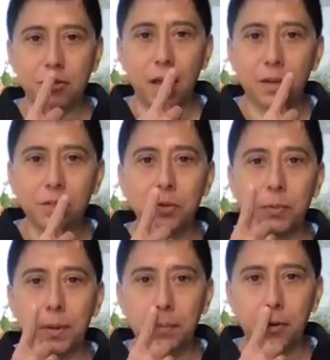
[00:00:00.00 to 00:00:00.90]
rounds
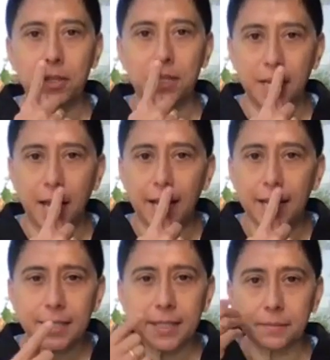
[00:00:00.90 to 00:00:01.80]
with both
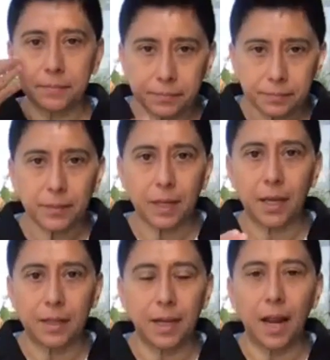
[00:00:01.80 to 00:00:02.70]
sides,
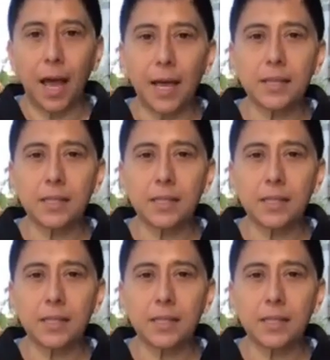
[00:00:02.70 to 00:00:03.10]
and the last